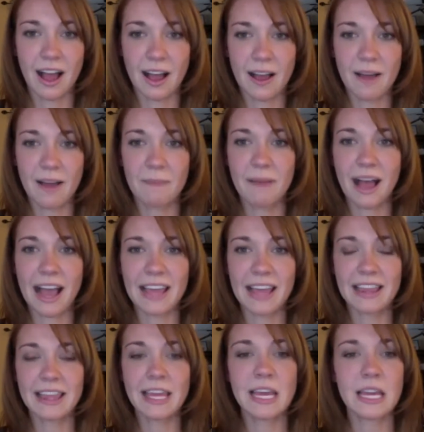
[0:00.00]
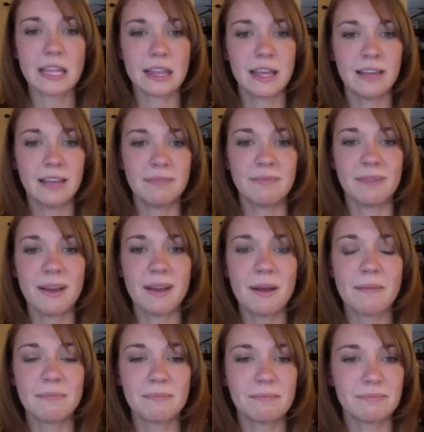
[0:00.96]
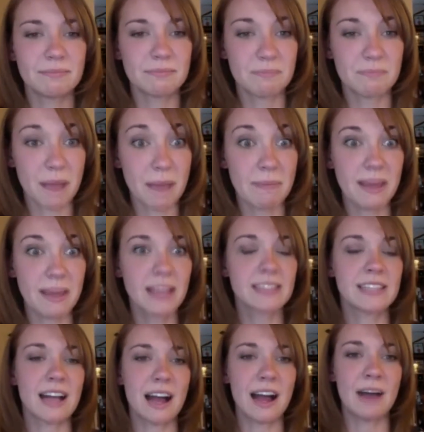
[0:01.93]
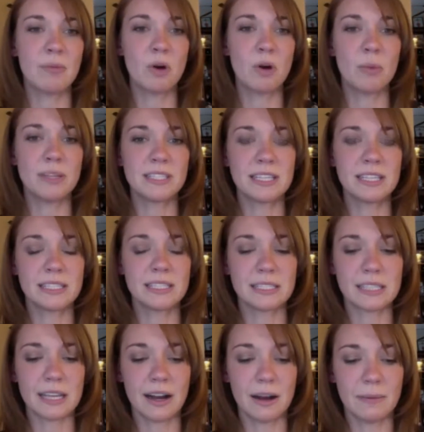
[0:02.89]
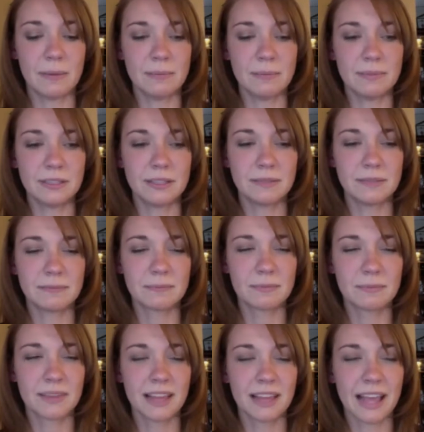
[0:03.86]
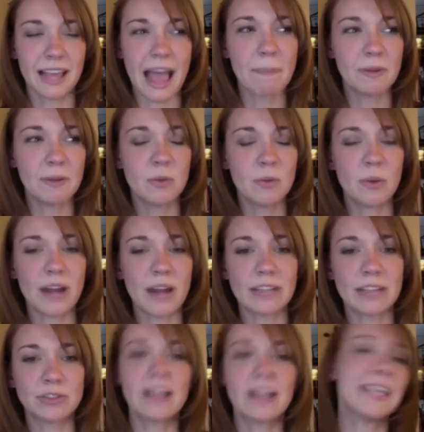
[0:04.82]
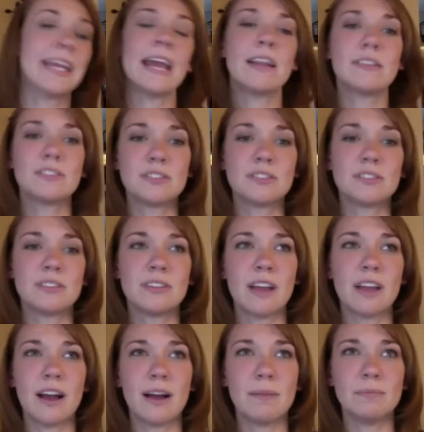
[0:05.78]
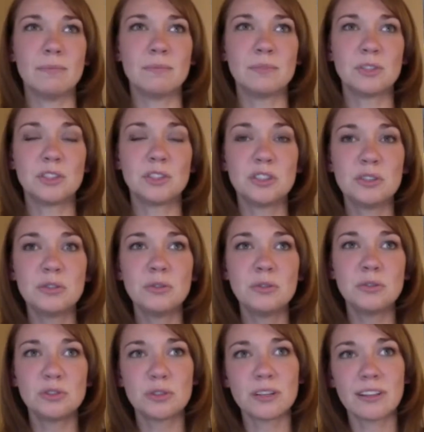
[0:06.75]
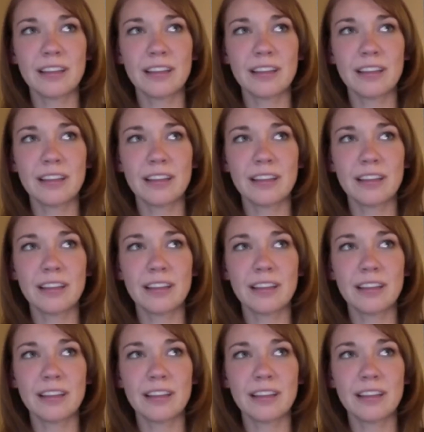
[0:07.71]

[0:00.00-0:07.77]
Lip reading: I think my biggest aha moments is happen when I try to get too